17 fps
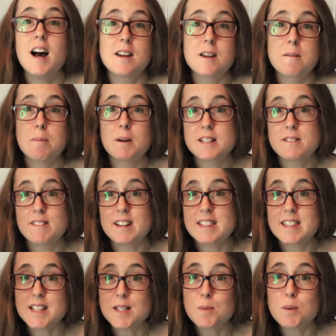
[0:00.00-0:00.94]
and I buddy
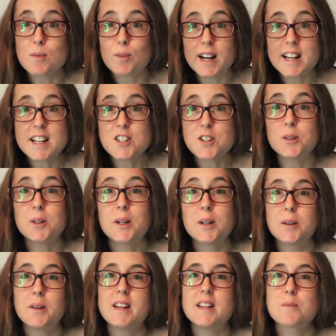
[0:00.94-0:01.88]
read this with Rachel, who
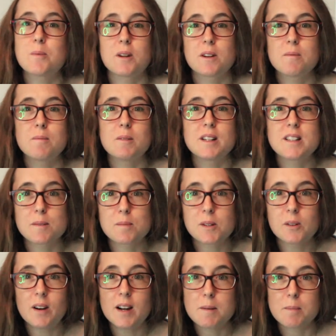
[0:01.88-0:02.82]
is one of my
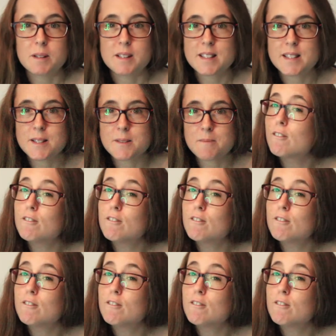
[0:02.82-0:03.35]
subscribers.